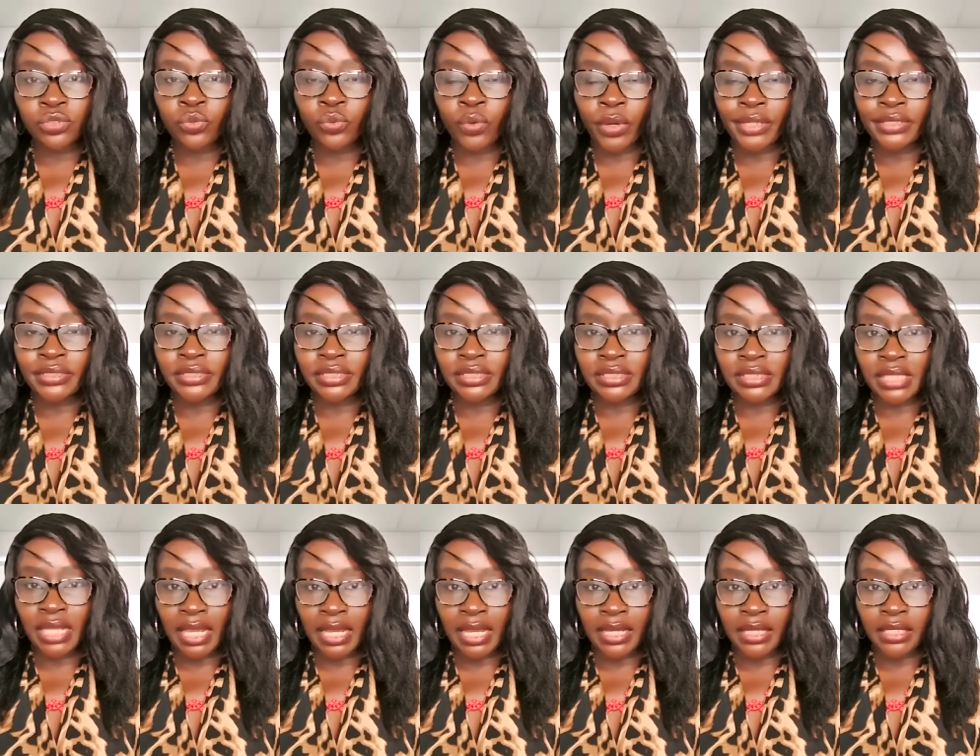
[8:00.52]
who are
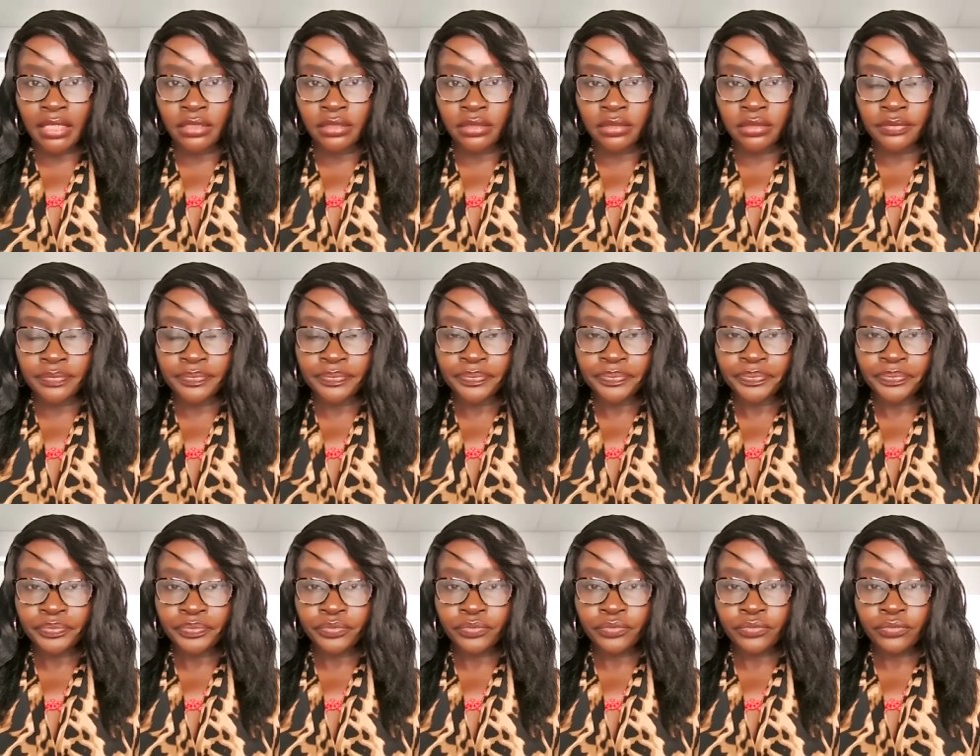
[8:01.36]
detained,
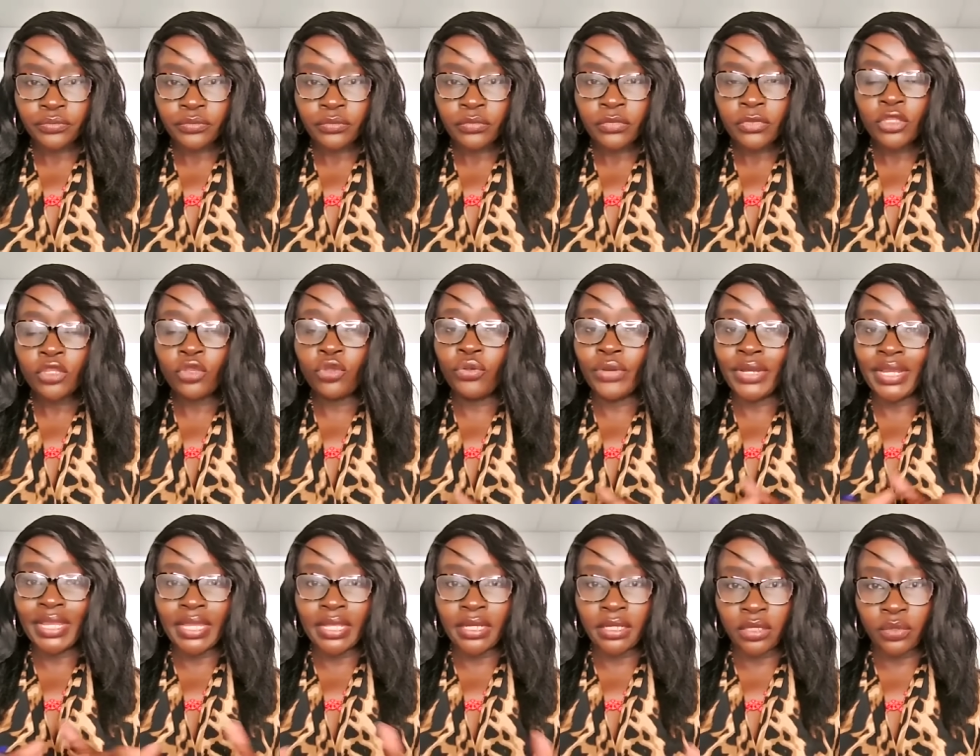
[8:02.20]
or
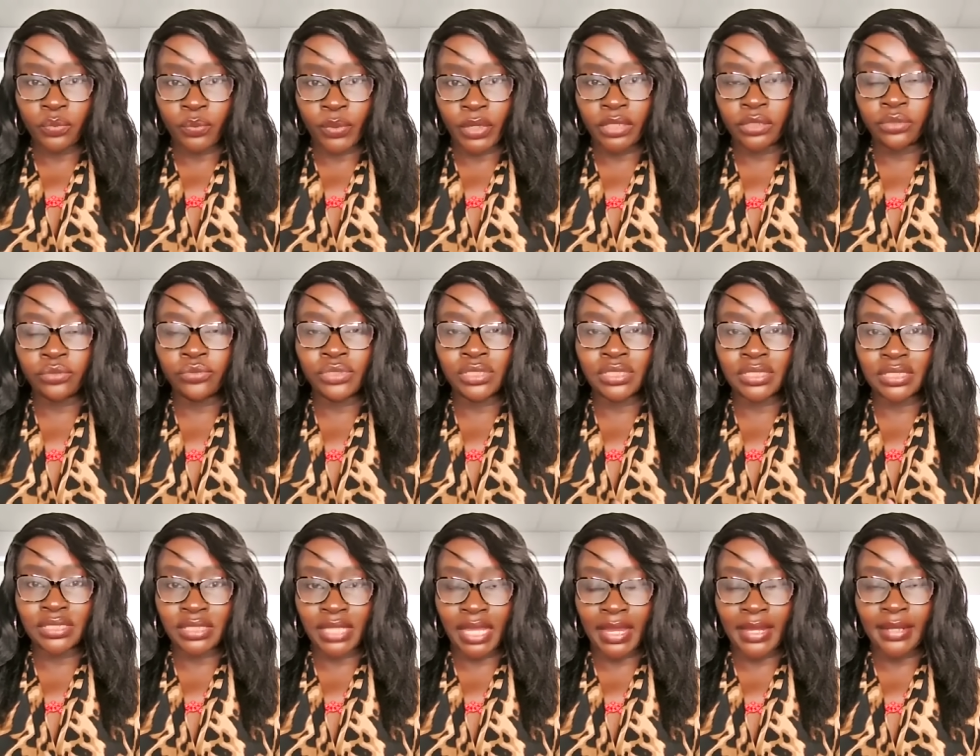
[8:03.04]
anyone who's
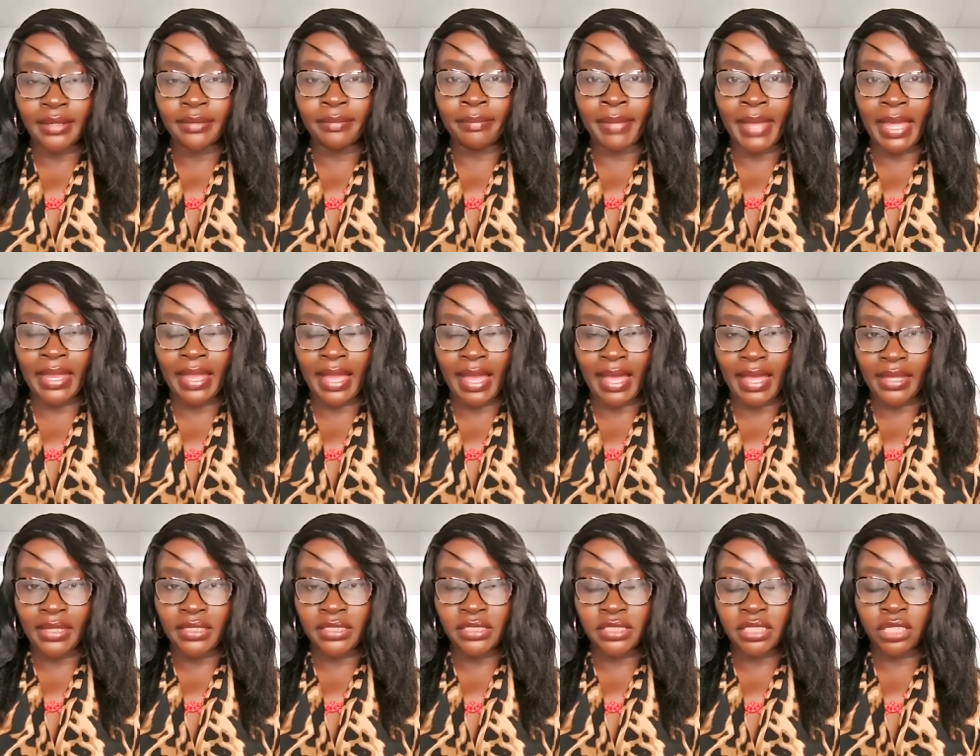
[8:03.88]
detained by
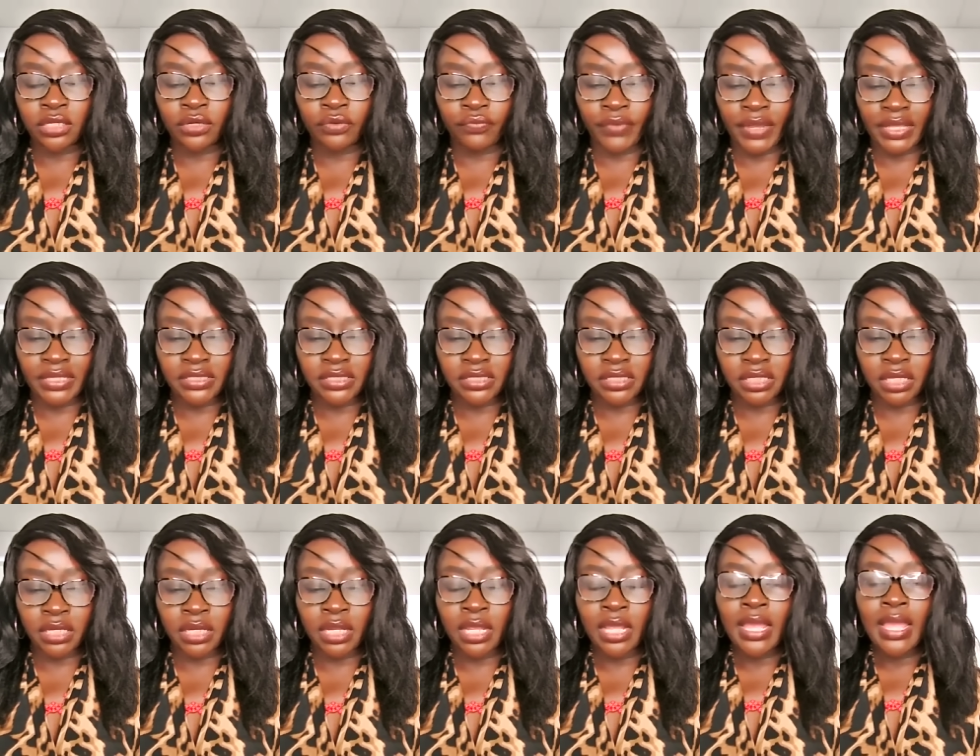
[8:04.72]
ICE and
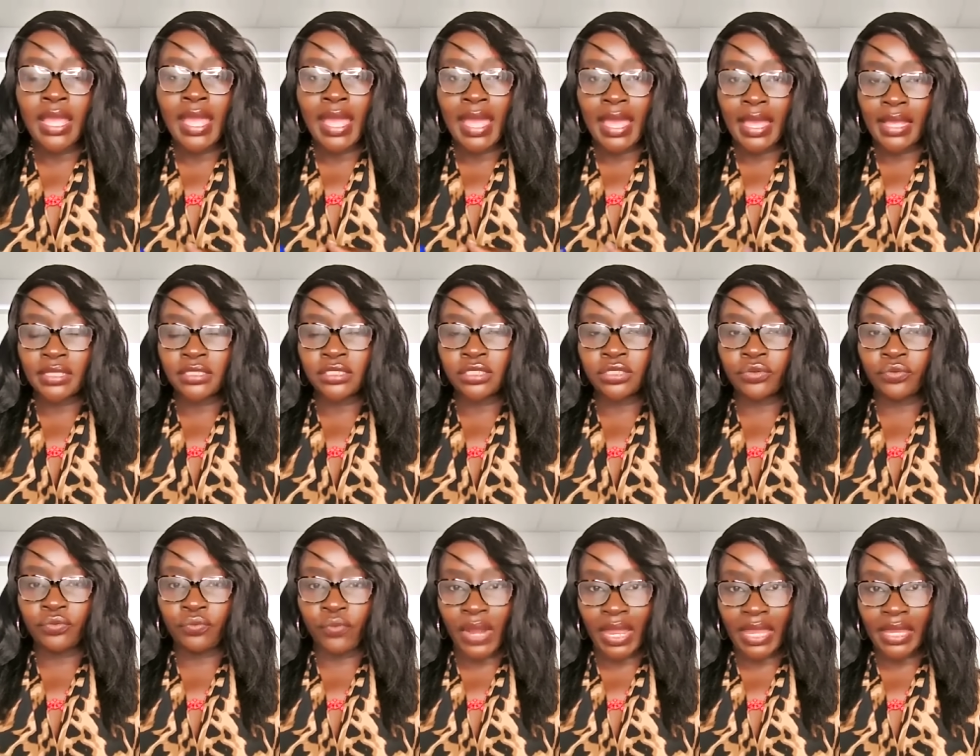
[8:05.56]
arrested, has the
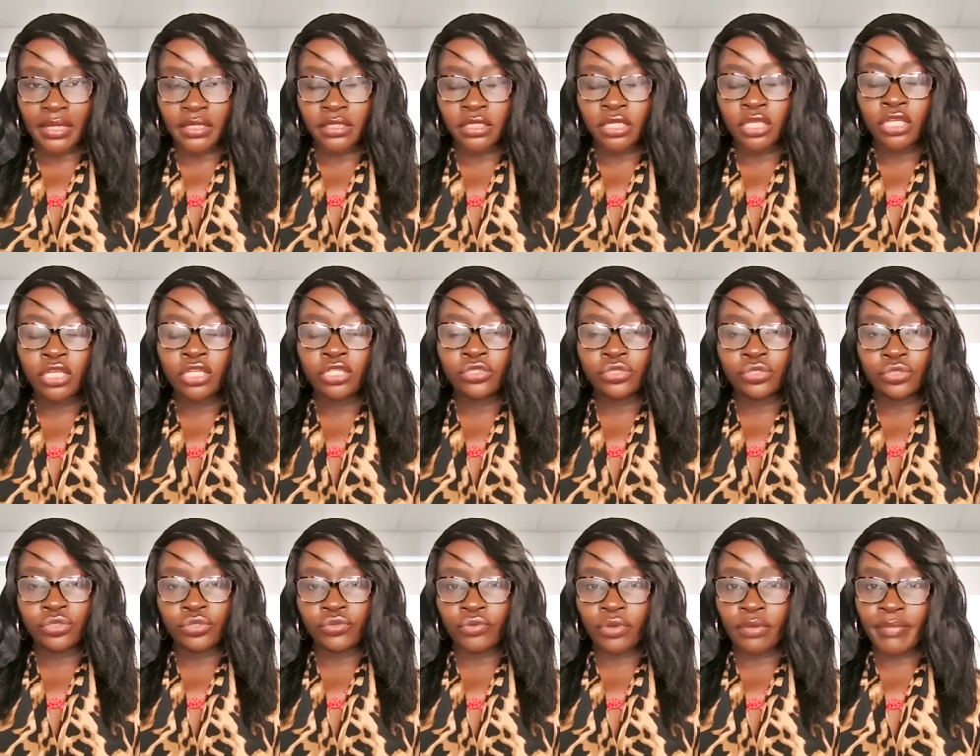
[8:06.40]
right
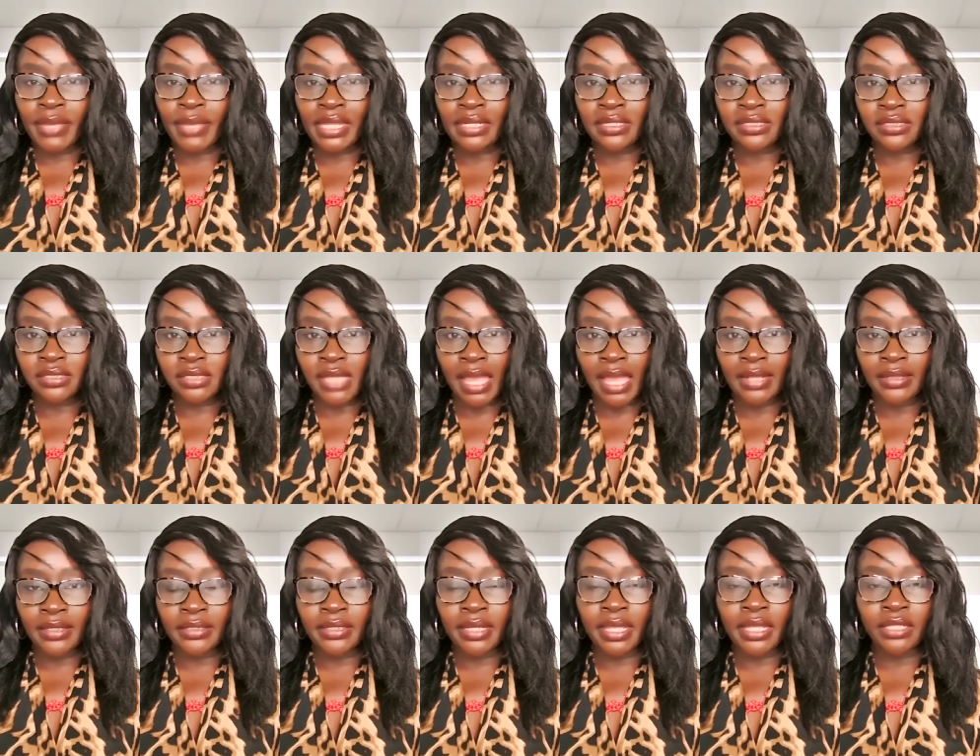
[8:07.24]
to remain
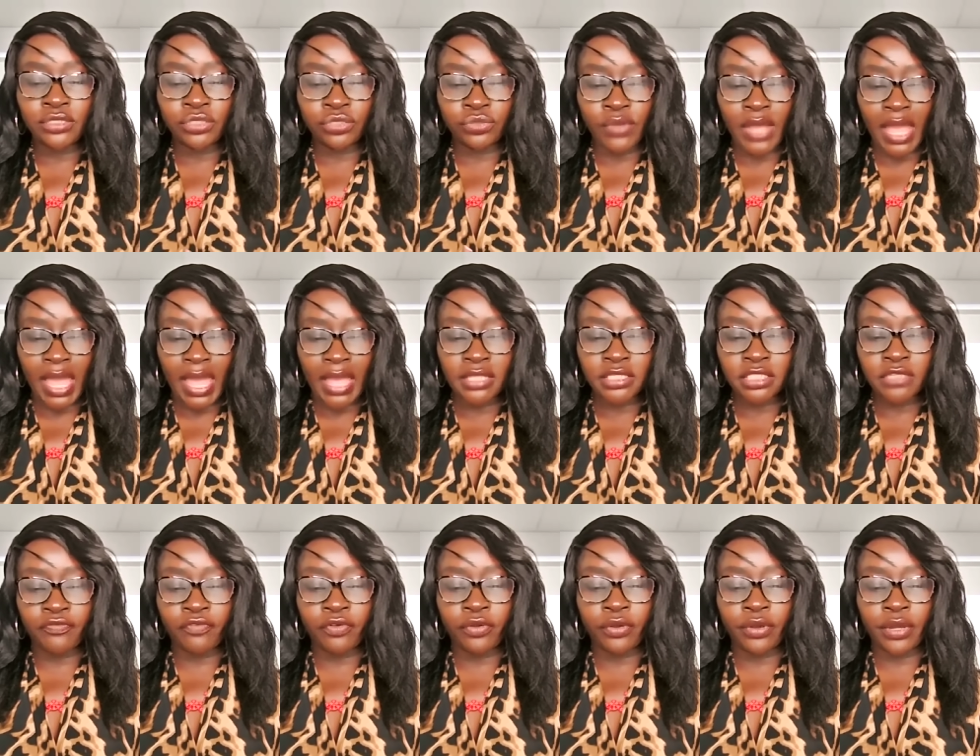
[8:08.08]
silent and to ask
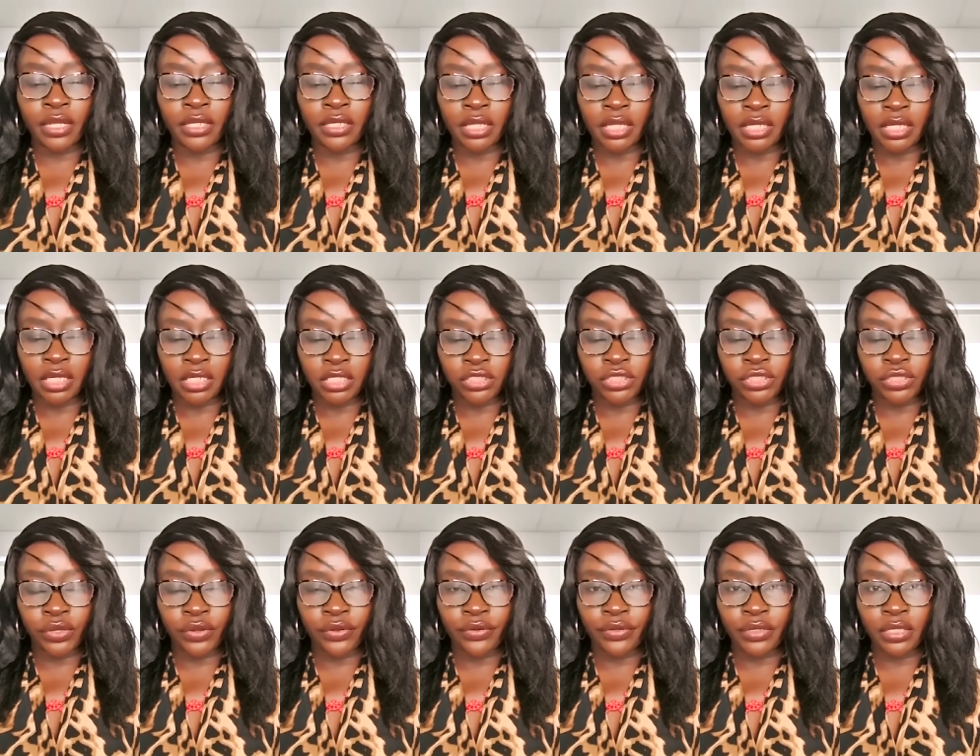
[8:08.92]
for an
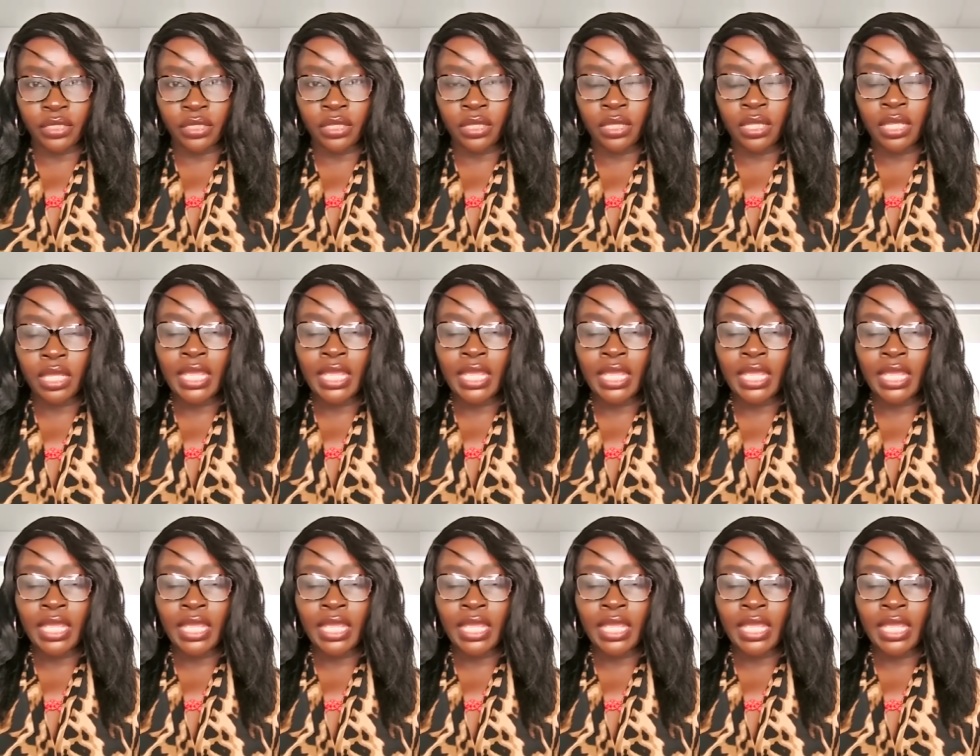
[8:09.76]
attorney.